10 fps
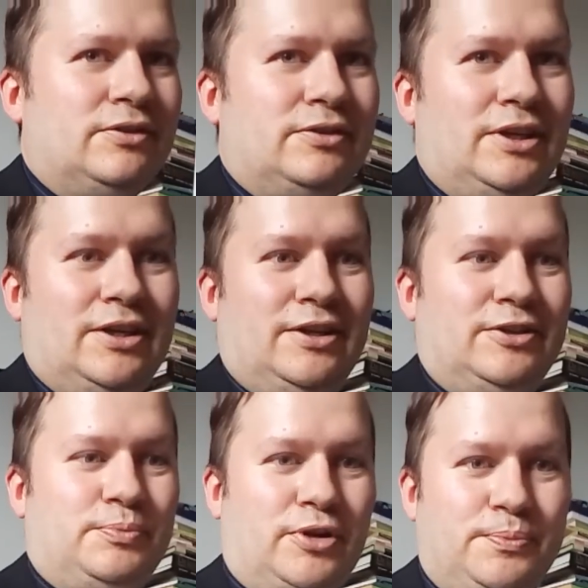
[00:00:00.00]
See,
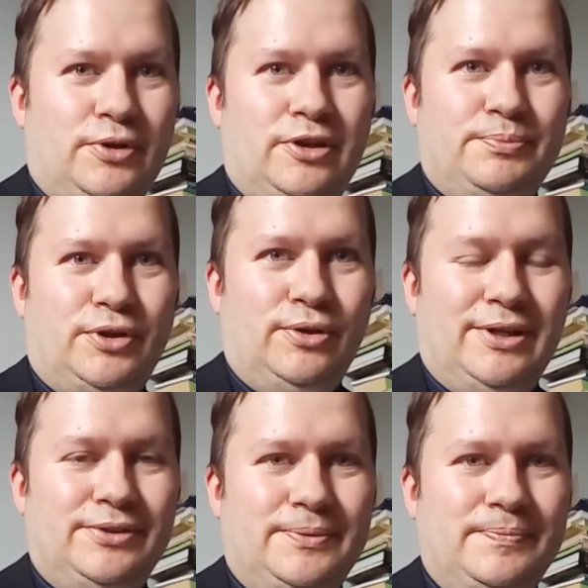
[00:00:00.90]
he's popular in
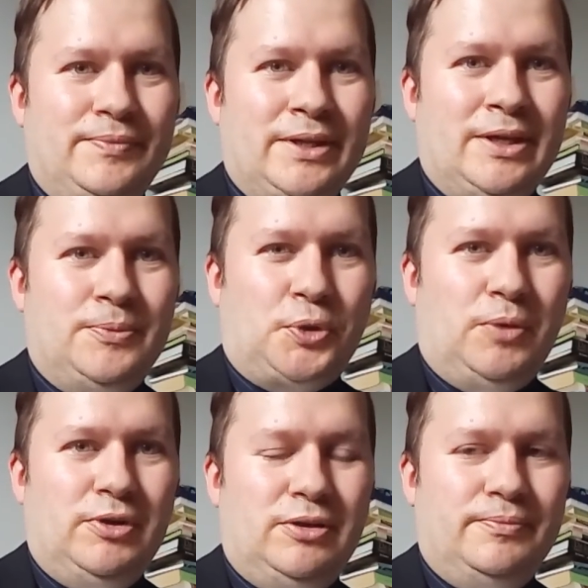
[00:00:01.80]
Poland,
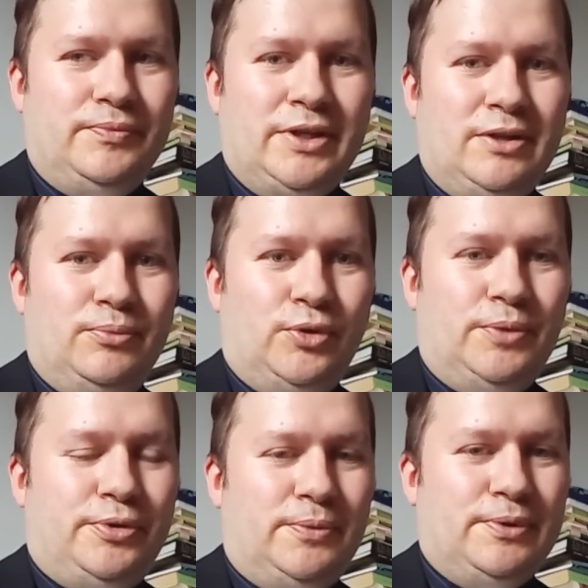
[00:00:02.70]
probably
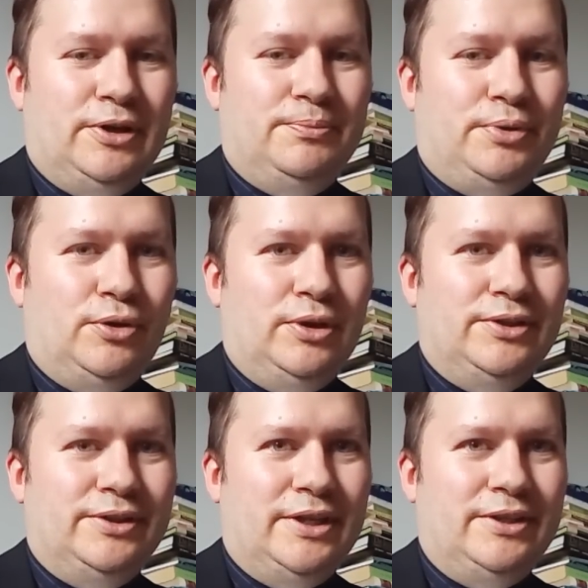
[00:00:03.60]
more popular in
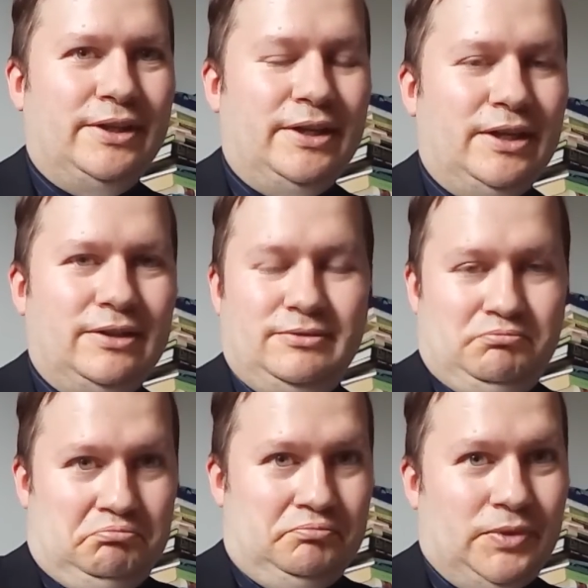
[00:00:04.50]
Poland than
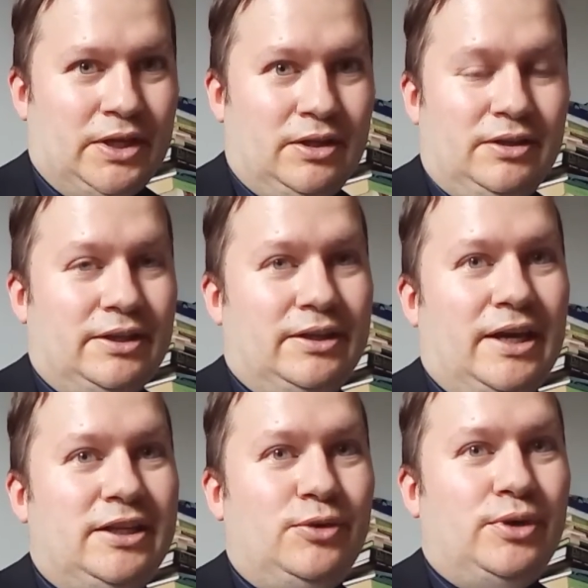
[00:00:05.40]

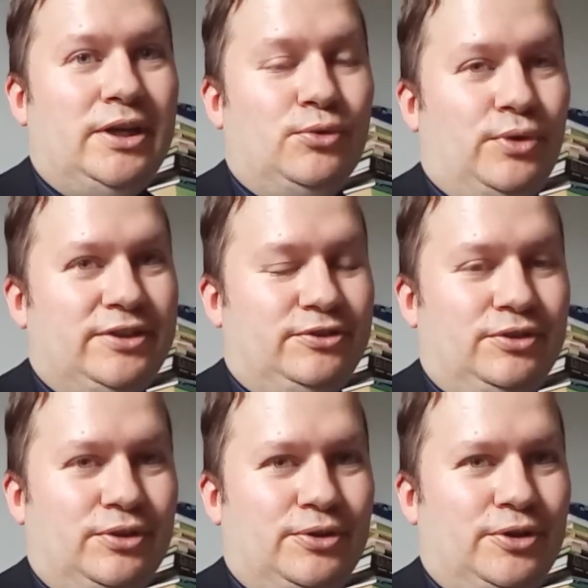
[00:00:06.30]
anywhere in
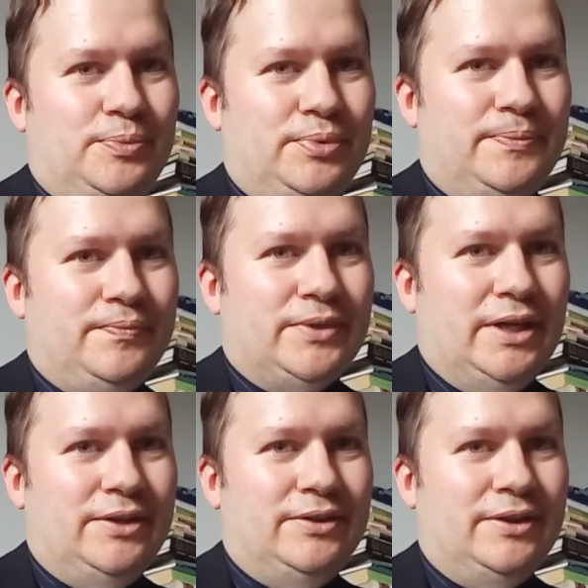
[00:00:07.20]
Western Europe,
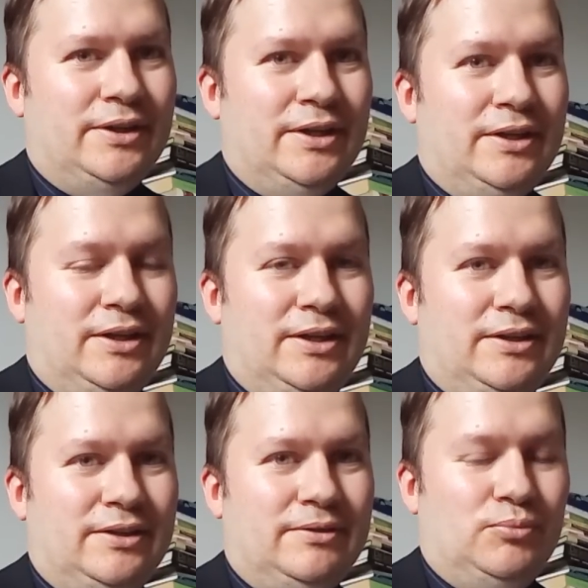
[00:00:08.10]
and
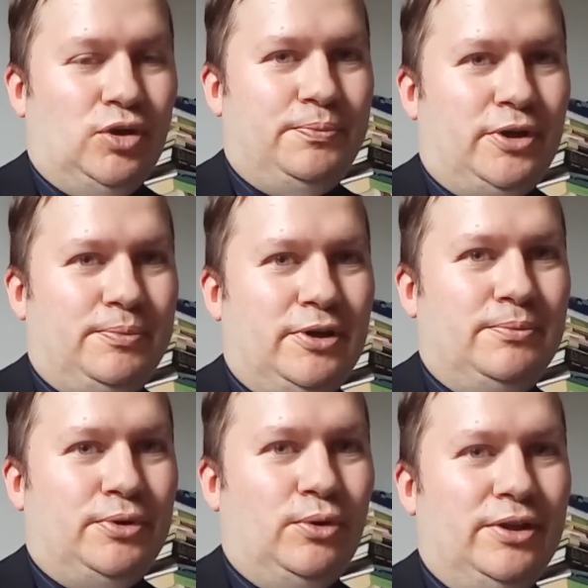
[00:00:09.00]
more popular
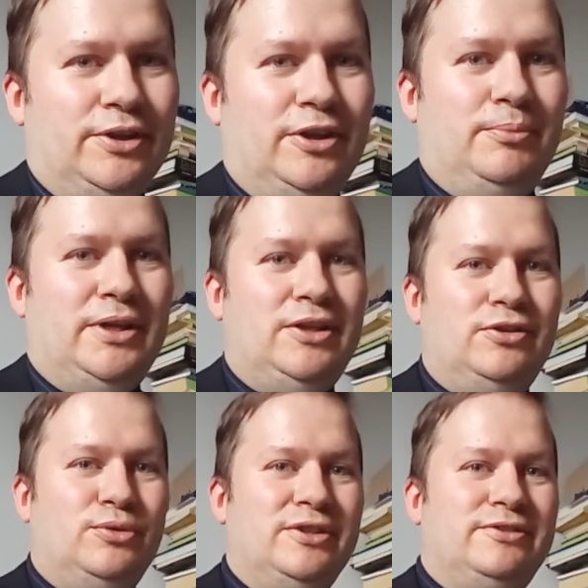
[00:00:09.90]
in Poland than in many
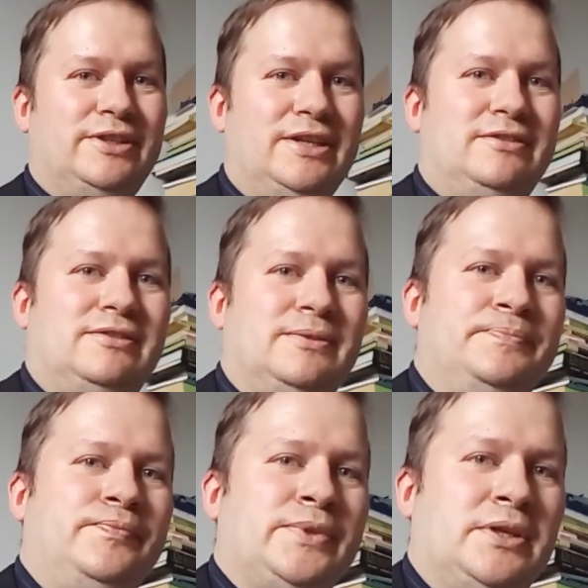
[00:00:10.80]
US states.
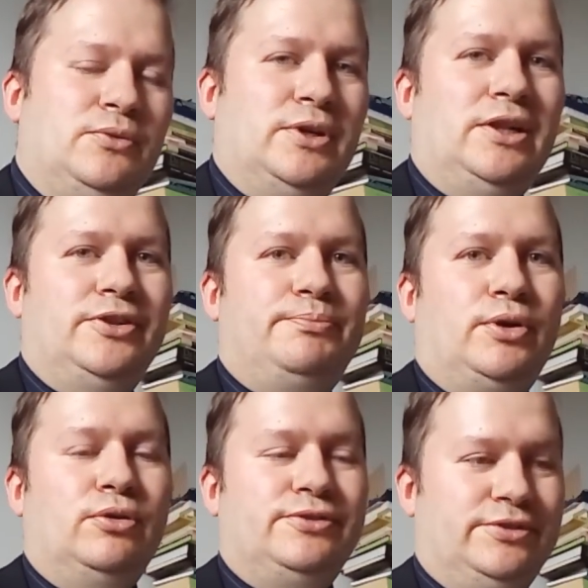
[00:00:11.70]
Well, the
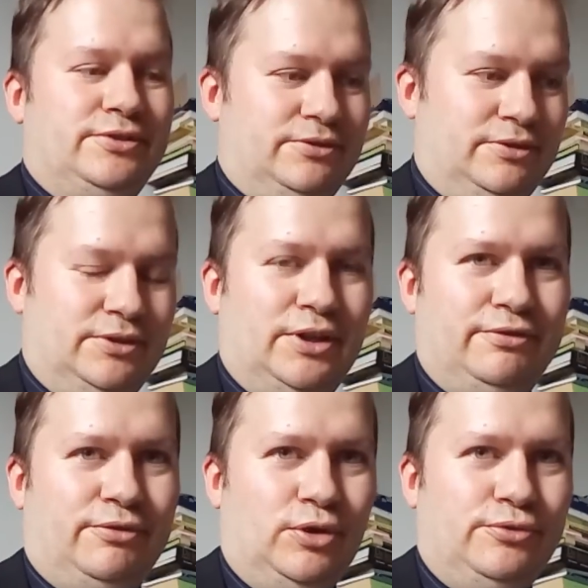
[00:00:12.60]
Poles, they
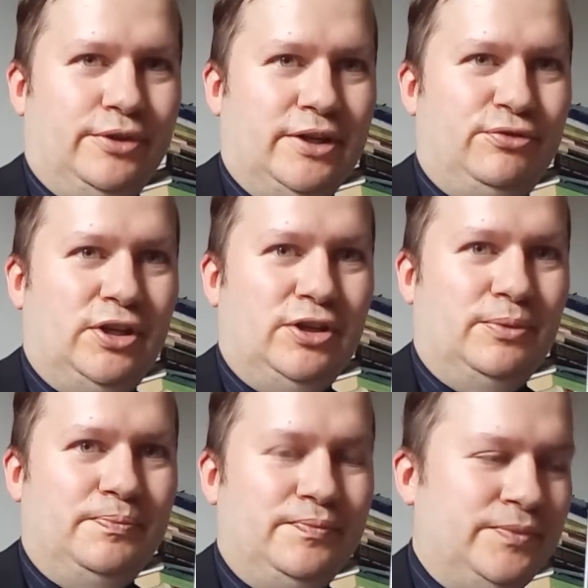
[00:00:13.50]
fought for their
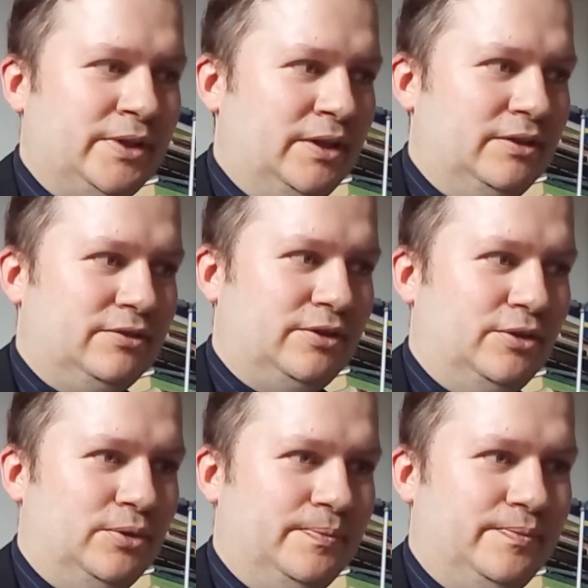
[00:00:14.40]
freedom,
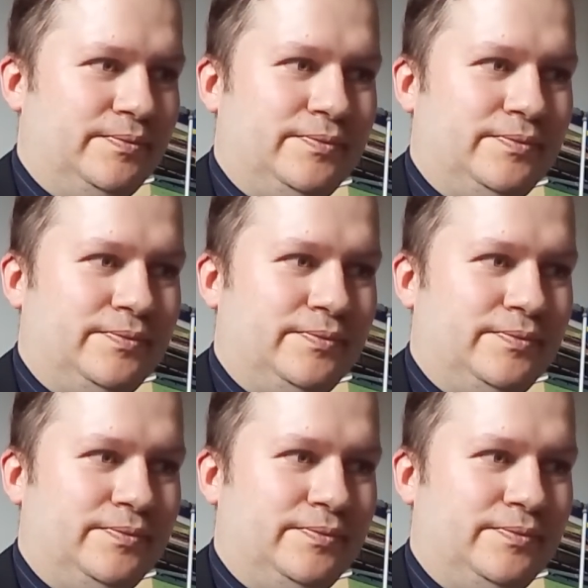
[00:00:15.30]
so